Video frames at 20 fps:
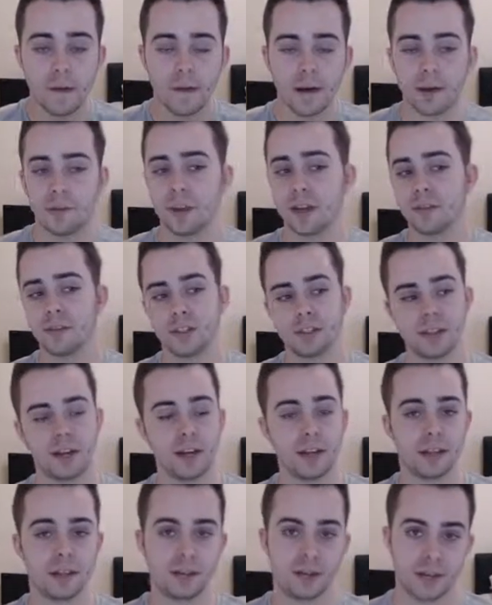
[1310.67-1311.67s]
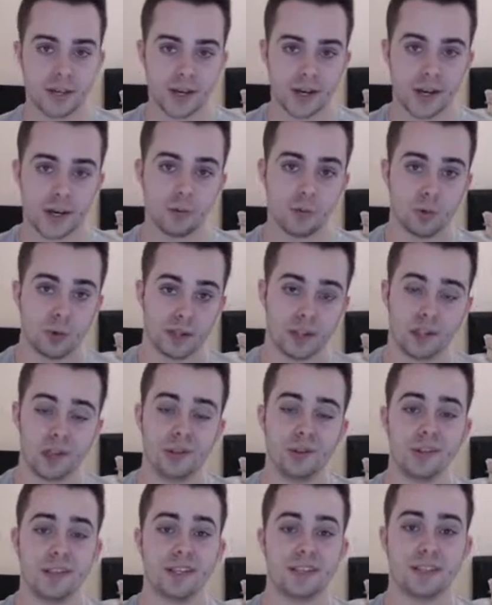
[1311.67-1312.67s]
I think I've decided that I will
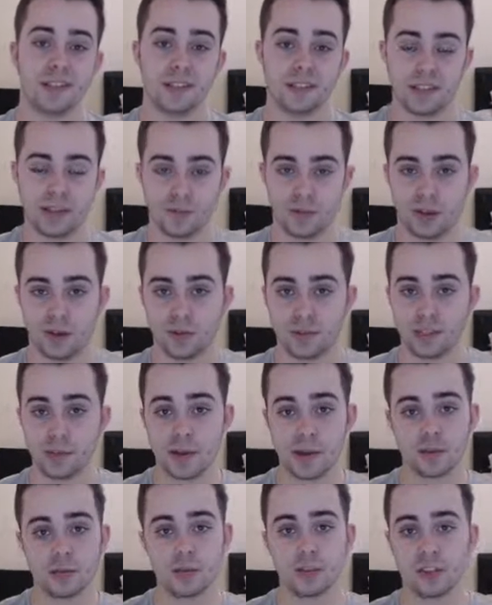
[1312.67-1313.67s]
include this in the same video as the battle,